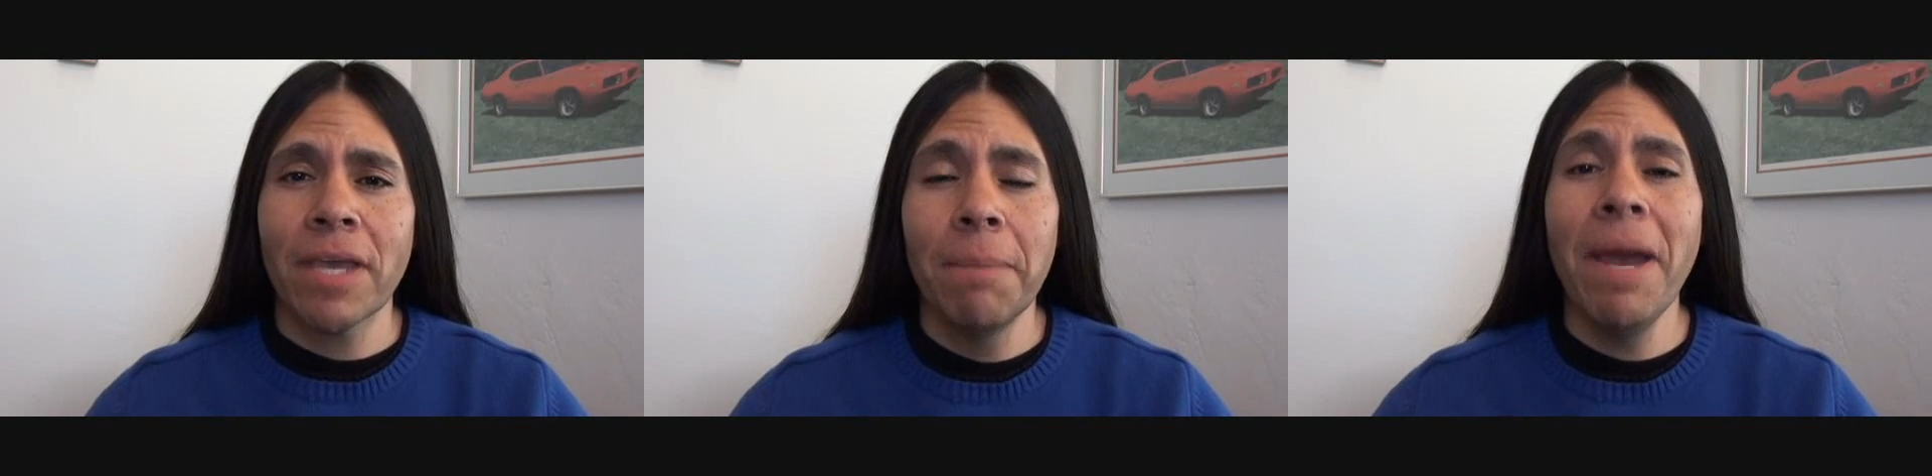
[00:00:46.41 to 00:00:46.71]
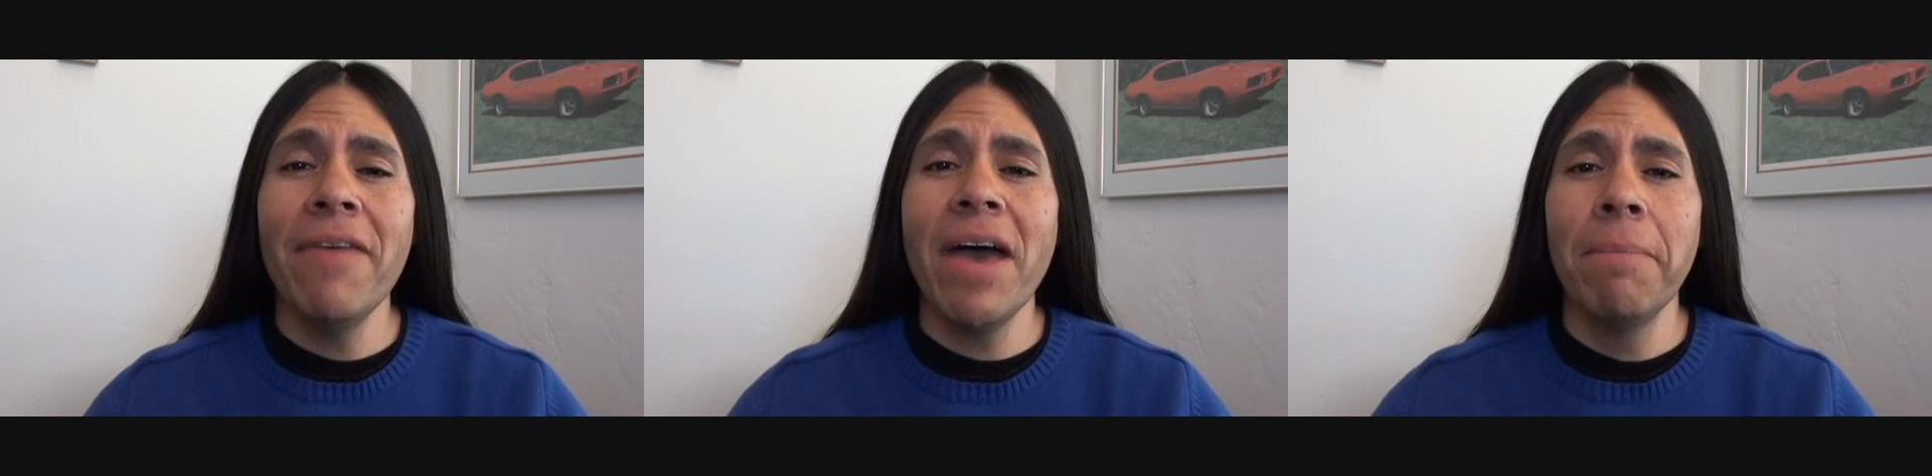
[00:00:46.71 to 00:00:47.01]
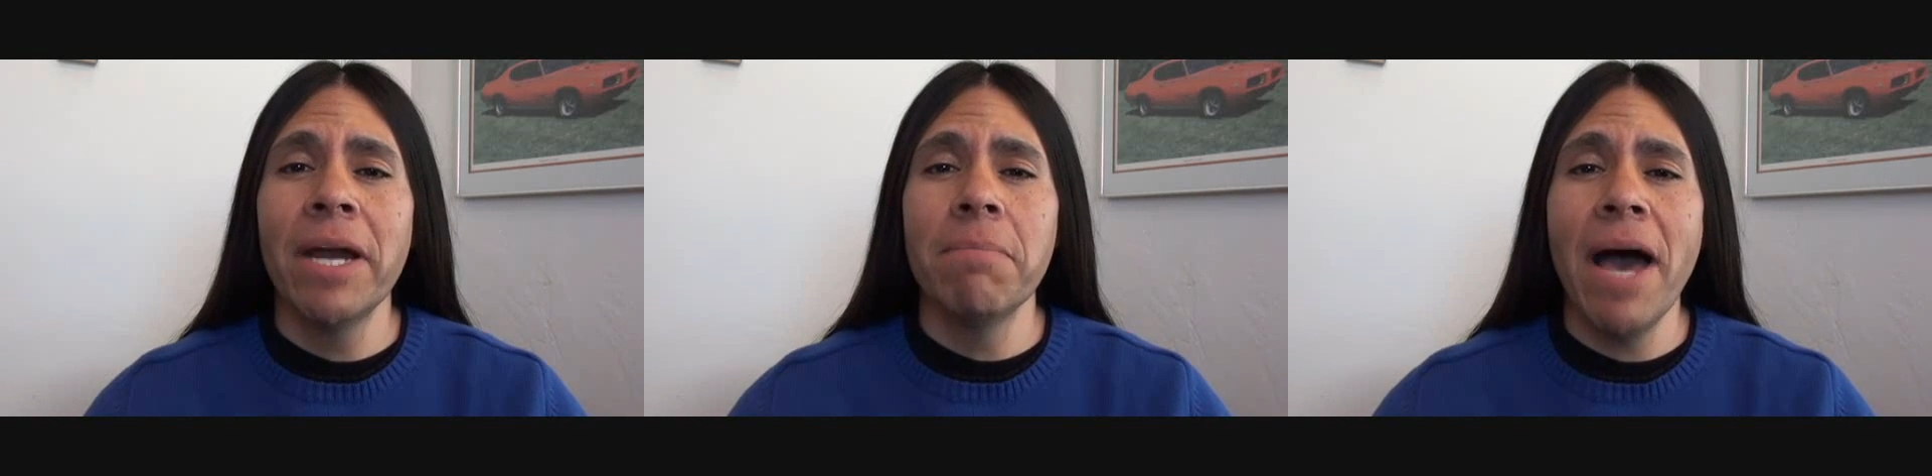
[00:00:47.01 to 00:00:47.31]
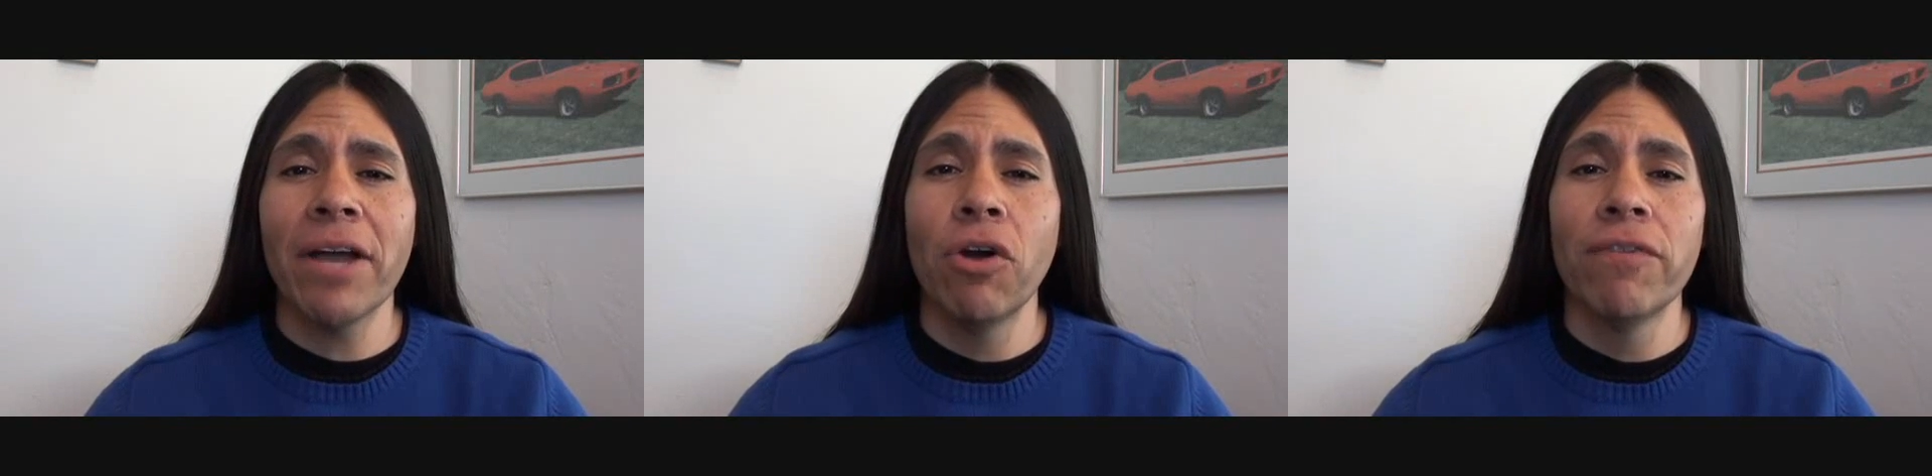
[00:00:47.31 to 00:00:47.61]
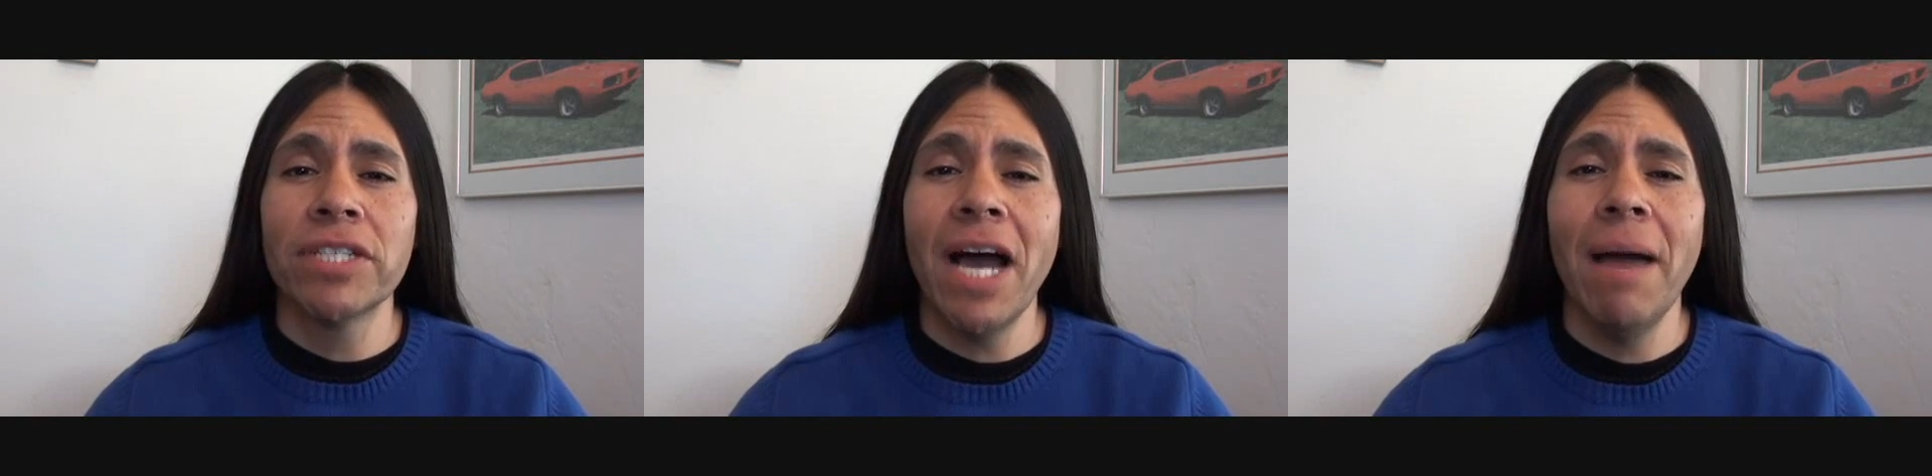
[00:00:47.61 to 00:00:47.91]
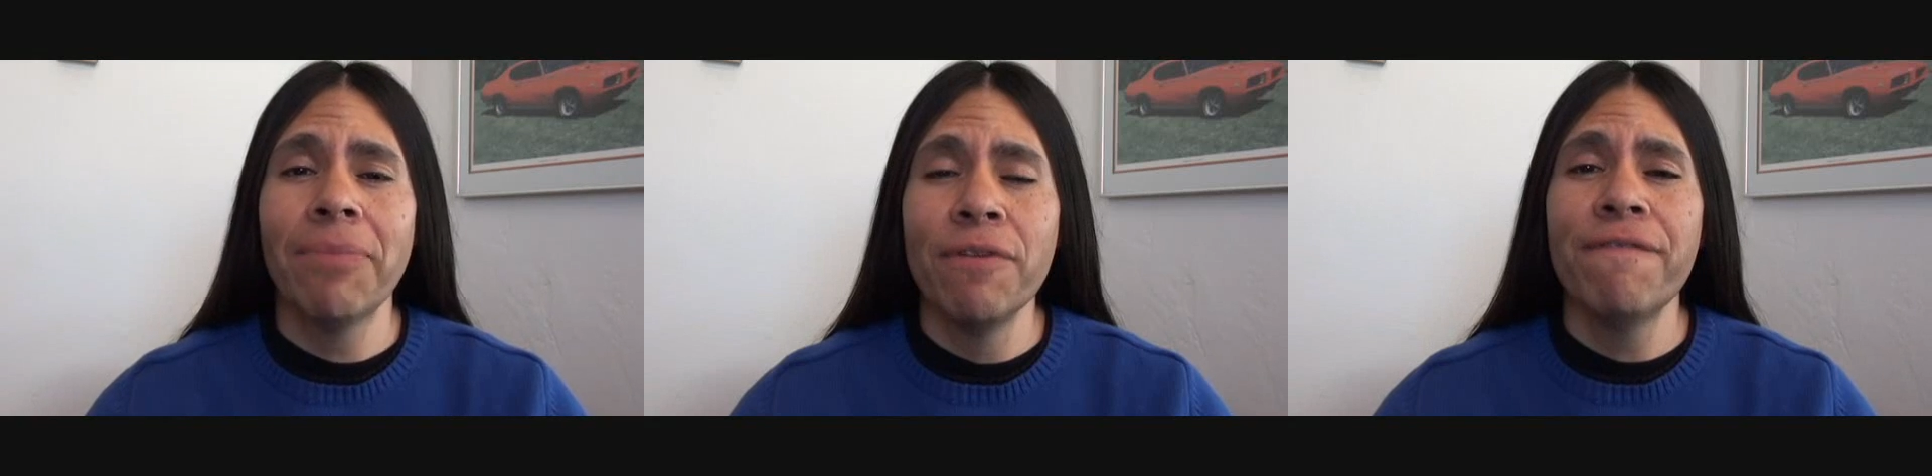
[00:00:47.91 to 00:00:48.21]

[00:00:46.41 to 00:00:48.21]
and pay that money back over time through